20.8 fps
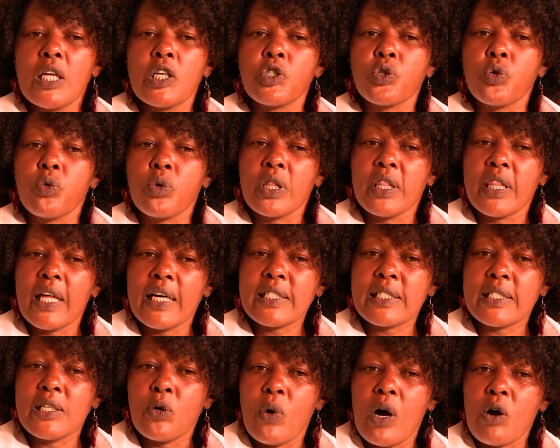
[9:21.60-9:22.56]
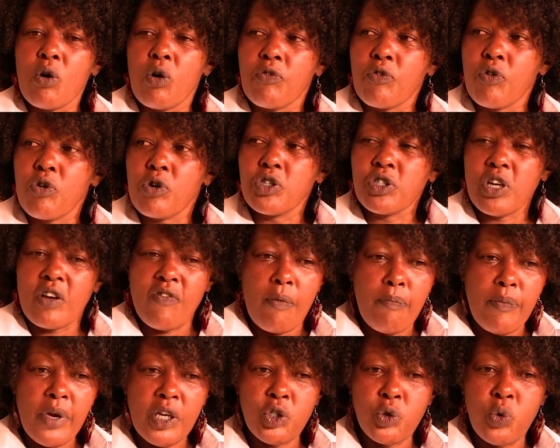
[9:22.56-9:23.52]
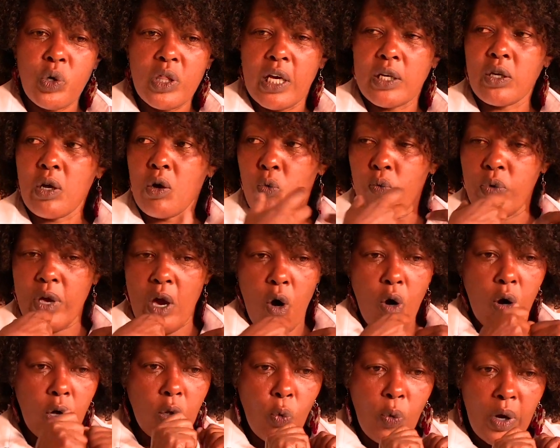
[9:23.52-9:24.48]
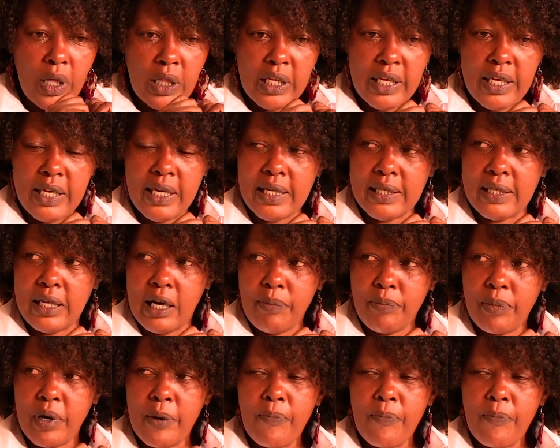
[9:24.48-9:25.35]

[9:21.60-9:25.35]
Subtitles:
So that's the work of co-driver. Make sure that we are all well geared up.